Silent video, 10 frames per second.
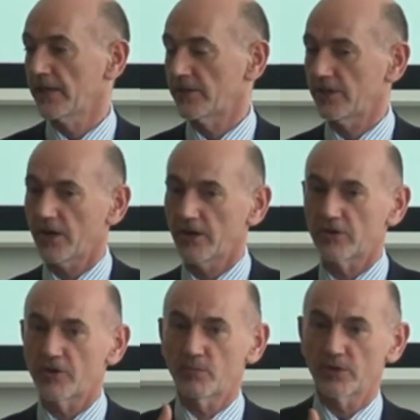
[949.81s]
Now
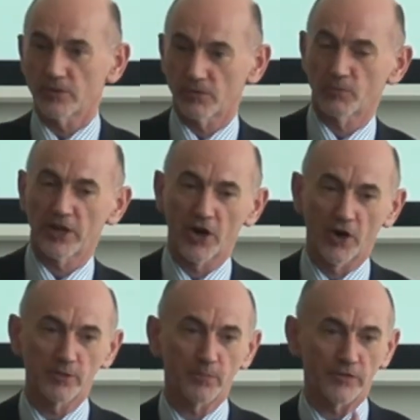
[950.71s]
earlier on we
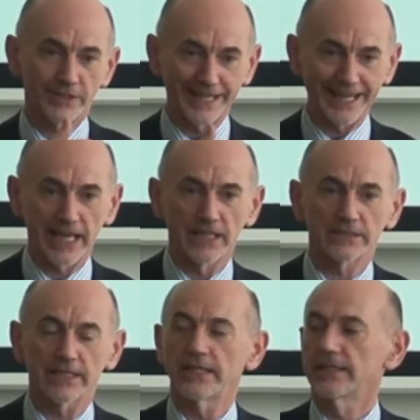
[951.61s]
heard about the
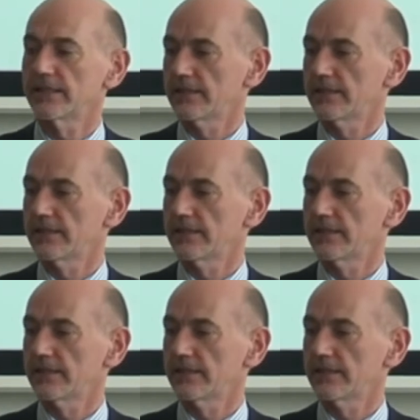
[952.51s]
TLD,